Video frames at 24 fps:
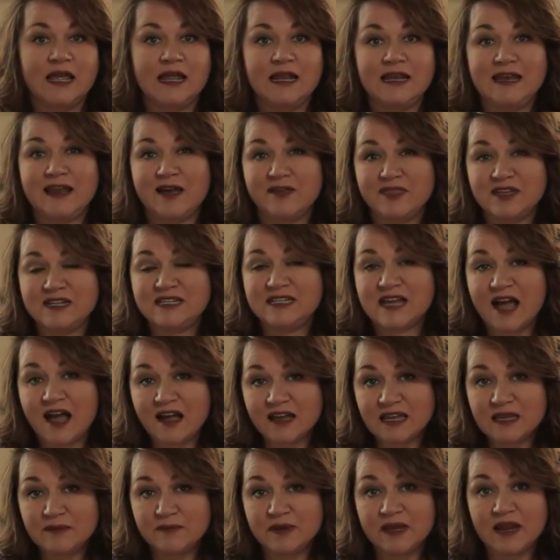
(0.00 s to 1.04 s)
Now, the
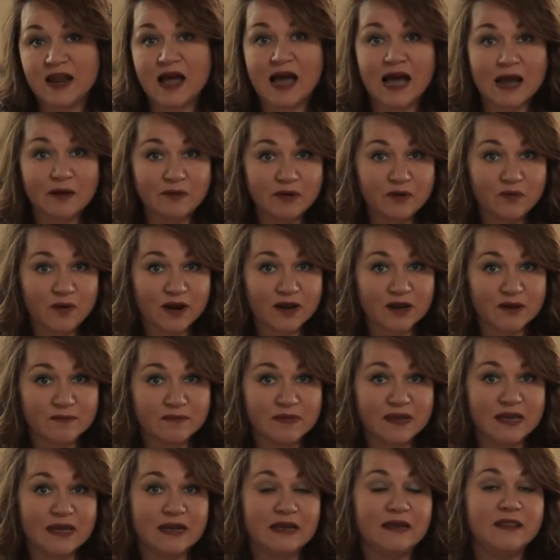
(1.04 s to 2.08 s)
document I would
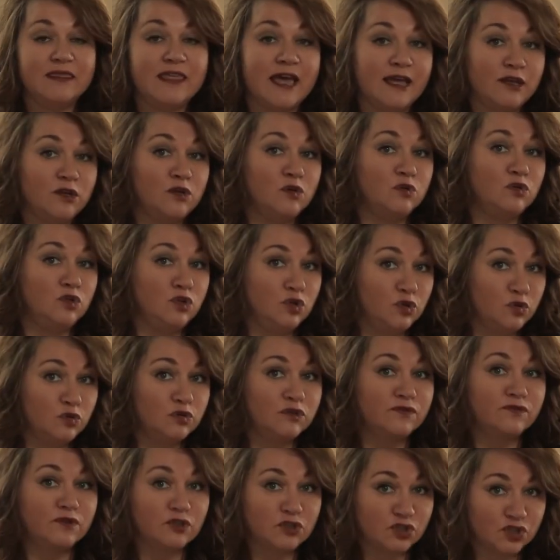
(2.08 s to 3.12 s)
recommend that you use
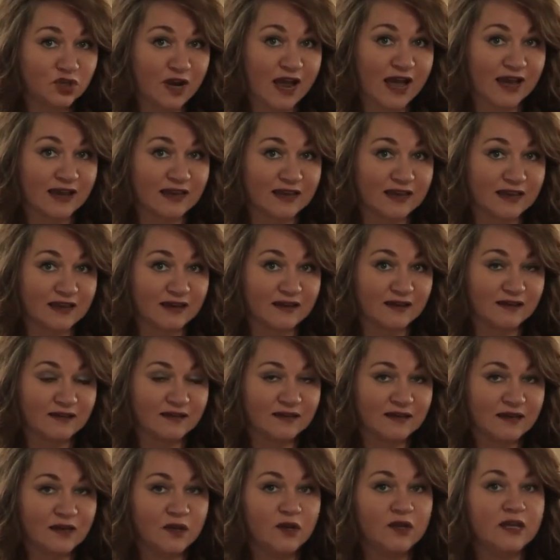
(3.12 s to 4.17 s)
for tracking
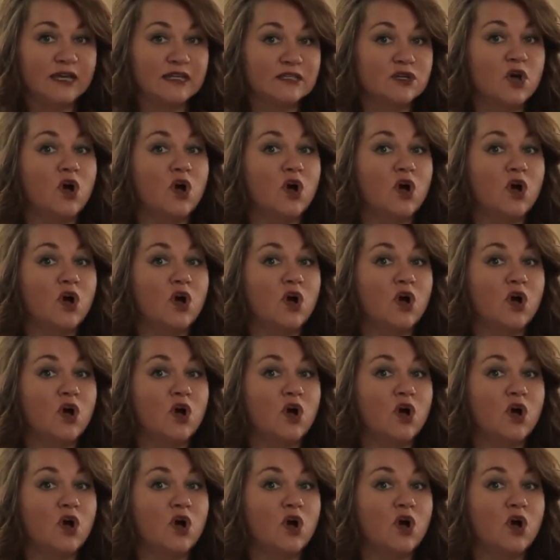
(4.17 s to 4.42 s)
is